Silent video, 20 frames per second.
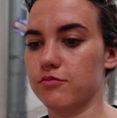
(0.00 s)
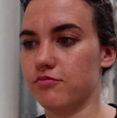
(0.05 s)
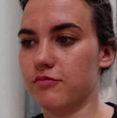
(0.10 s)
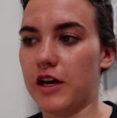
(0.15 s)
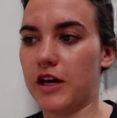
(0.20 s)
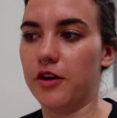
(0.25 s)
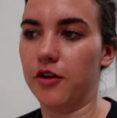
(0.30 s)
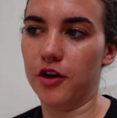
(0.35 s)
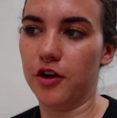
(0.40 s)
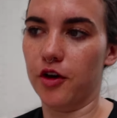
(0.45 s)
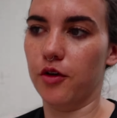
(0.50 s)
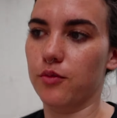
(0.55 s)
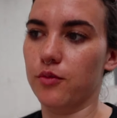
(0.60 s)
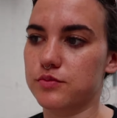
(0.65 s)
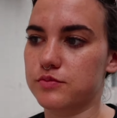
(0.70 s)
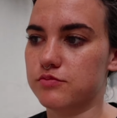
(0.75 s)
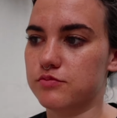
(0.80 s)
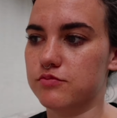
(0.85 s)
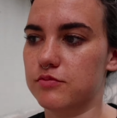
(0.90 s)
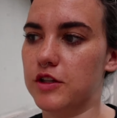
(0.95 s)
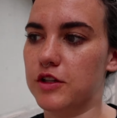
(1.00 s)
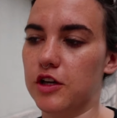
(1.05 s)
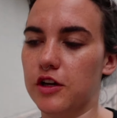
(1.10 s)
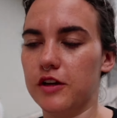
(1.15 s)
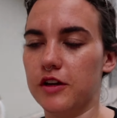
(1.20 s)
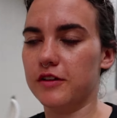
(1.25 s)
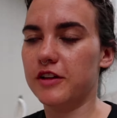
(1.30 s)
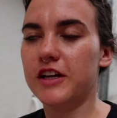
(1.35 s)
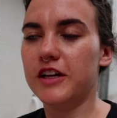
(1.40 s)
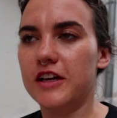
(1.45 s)
I don't know, there
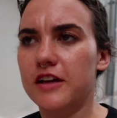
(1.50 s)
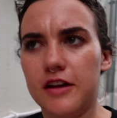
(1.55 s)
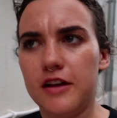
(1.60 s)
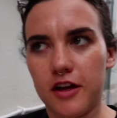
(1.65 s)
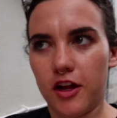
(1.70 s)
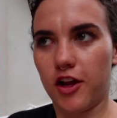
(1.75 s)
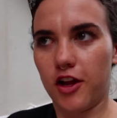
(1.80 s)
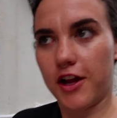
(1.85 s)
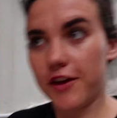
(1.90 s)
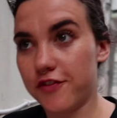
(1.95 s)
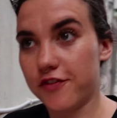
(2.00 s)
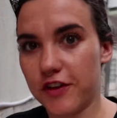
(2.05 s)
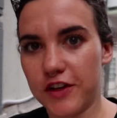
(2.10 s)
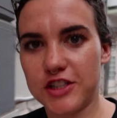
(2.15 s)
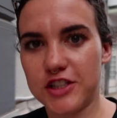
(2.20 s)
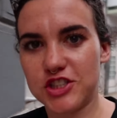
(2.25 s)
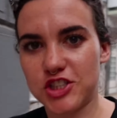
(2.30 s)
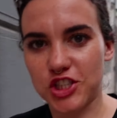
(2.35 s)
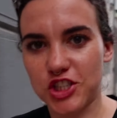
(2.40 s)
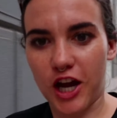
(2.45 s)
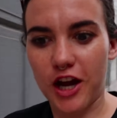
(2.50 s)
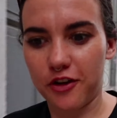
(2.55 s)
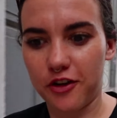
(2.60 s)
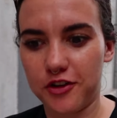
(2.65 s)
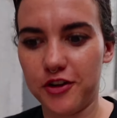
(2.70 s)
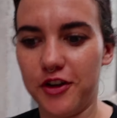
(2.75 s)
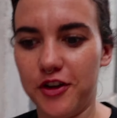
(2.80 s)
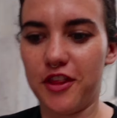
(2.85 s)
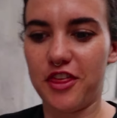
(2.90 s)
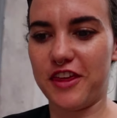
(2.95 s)
a lot of
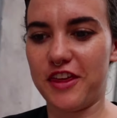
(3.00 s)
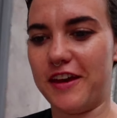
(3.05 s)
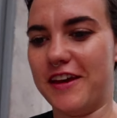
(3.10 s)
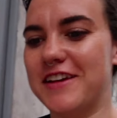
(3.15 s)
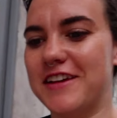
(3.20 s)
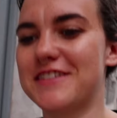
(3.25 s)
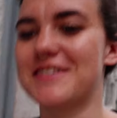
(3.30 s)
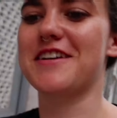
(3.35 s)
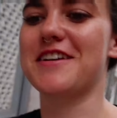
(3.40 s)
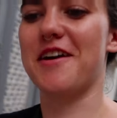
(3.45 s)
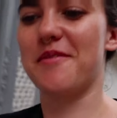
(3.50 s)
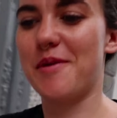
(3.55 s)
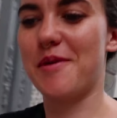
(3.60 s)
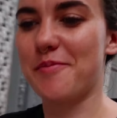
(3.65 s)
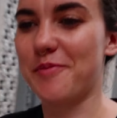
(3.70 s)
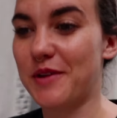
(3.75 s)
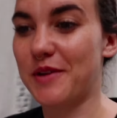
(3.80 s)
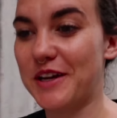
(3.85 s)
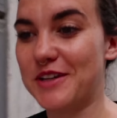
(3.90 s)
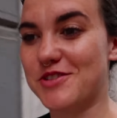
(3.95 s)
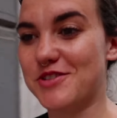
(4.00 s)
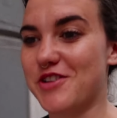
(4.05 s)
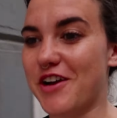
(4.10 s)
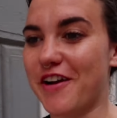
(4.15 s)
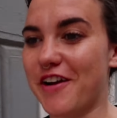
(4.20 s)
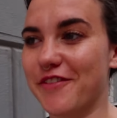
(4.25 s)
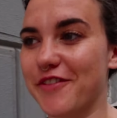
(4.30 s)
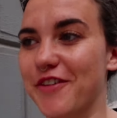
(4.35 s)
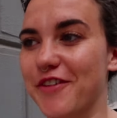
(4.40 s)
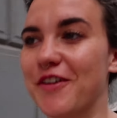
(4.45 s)
childhood things come up when I
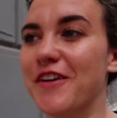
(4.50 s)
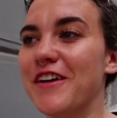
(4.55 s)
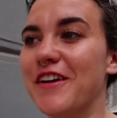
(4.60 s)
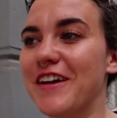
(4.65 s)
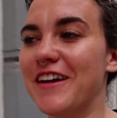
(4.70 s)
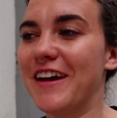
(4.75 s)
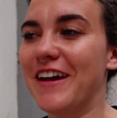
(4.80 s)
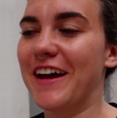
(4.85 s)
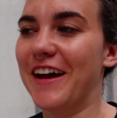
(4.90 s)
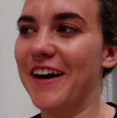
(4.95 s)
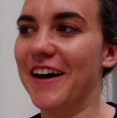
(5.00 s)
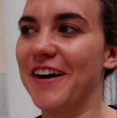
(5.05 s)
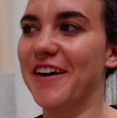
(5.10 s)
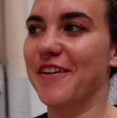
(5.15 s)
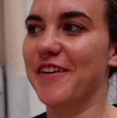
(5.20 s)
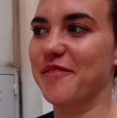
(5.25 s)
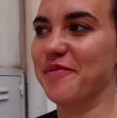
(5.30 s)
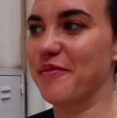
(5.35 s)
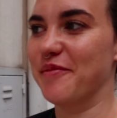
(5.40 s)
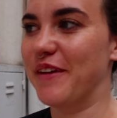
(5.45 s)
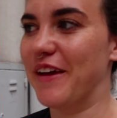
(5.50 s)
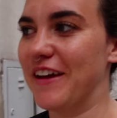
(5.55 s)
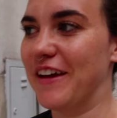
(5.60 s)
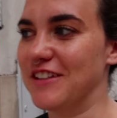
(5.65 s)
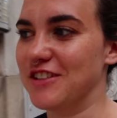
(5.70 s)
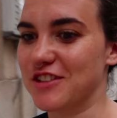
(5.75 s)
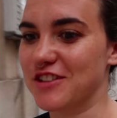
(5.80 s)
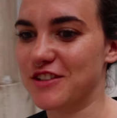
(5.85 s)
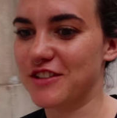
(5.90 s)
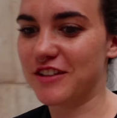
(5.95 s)
travel, and
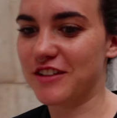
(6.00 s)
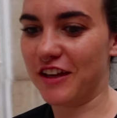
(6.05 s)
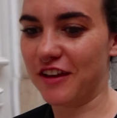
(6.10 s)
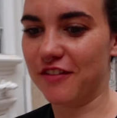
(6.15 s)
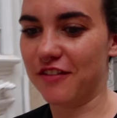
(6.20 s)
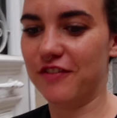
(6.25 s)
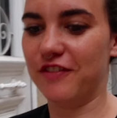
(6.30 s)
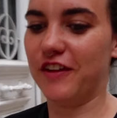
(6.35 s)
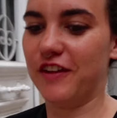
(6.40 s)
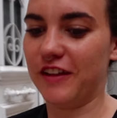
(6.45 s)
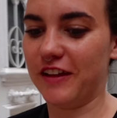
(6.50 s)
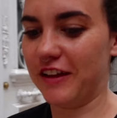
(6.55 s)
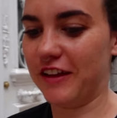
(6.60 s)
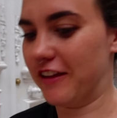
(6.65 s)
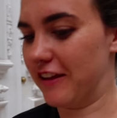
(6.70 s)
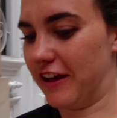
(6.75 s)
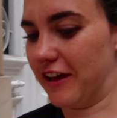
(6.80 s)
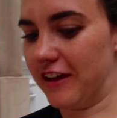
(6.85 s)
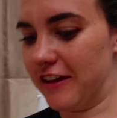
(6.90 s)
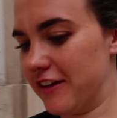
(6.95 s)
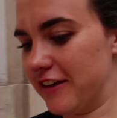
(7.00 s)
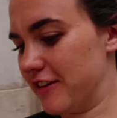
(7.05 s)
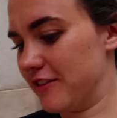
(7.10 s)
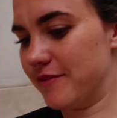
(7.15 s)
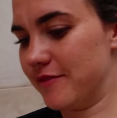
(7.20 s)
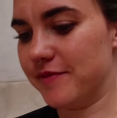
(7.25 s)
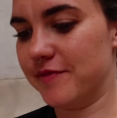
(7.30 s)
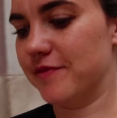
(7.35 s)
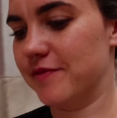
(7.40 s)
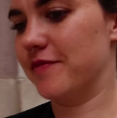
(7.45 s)
just like feeling like
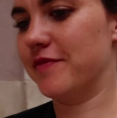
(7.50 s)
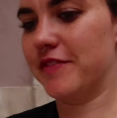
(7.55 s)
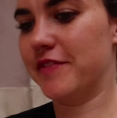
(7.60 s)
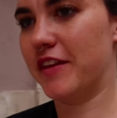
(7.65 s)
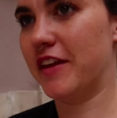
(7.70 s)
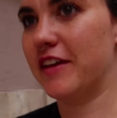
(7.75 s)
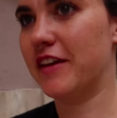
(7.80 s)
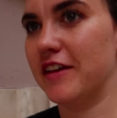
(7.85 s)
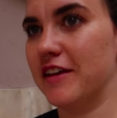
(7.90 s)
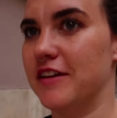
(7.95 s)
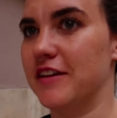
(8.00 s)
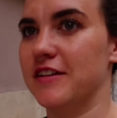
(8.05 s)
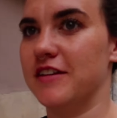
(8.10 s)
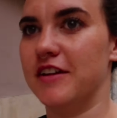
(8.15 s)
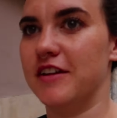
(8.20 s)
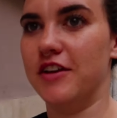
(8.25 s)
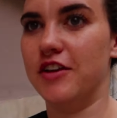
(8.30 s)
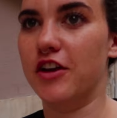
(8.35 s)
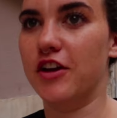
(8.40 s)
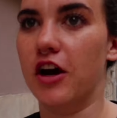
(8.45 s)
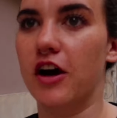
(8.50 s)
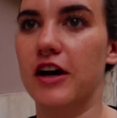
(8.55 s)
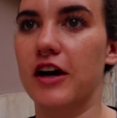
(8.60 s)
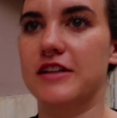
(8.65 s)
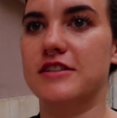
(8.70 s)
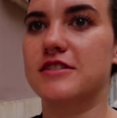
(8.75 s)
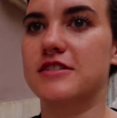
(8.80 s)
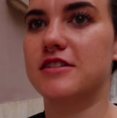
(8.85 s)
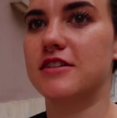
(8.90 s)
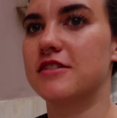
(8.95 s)

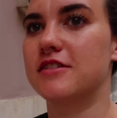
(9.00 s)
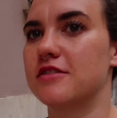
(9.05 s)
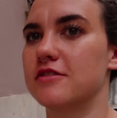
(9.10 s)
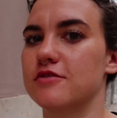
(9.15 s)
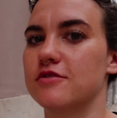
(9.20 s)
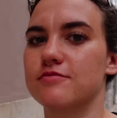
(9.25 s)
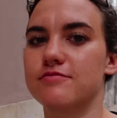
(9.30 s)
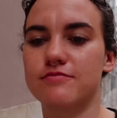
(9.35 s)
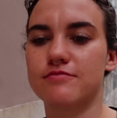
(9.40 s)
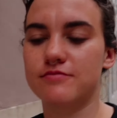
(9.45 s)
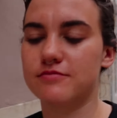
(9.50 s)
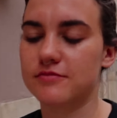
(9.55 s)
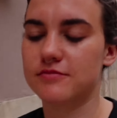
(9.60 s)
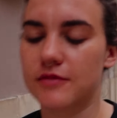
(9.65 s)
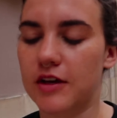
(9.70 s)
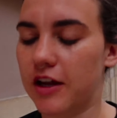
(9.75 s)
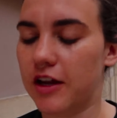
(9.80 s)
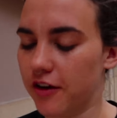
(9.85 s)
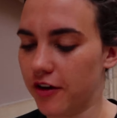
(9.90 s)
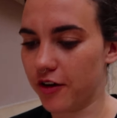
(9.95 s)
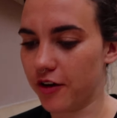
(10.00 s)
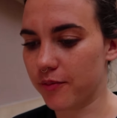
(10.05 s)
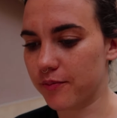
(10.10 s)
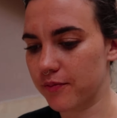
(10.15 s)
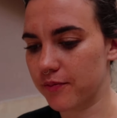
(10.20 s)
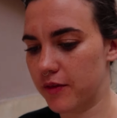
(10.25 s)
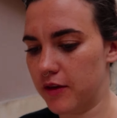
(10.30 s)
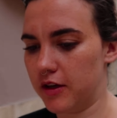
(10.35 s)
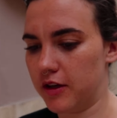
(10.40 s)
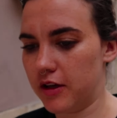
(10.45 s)
not, I don't
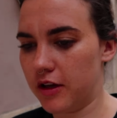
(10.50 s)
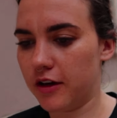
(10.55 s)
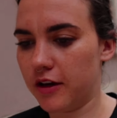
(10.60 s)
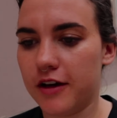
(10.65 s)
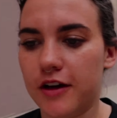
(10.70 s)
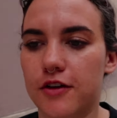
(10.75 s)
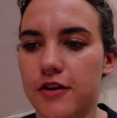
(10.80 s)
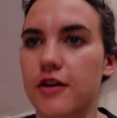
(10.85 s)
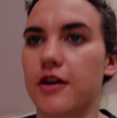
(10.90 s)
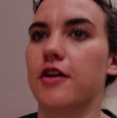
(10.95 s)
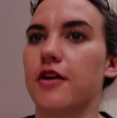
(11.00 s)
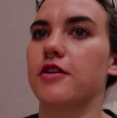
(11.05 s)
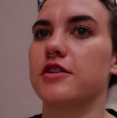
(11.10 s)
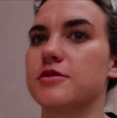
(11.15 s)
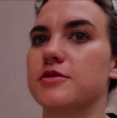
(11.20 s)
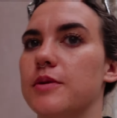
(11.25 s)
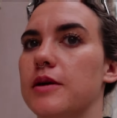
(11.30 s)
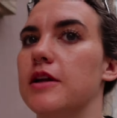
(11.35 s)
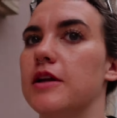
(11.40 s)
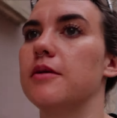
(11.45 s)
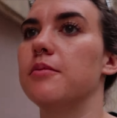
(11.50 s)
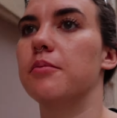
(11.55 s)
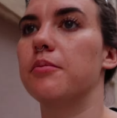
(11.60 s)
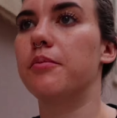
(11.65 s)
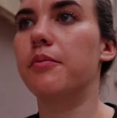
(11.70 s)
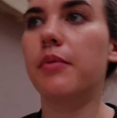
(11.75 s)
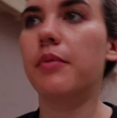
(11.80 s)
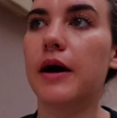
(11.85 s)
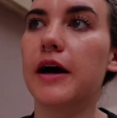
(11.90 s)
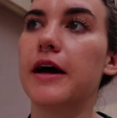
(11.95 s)
know. I don't know how to explain it,
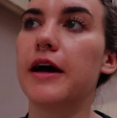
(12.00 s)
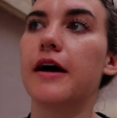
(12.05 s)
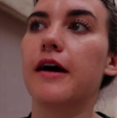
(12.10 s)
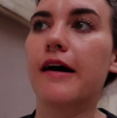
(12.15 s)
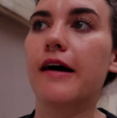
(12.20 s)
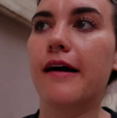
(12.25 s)
but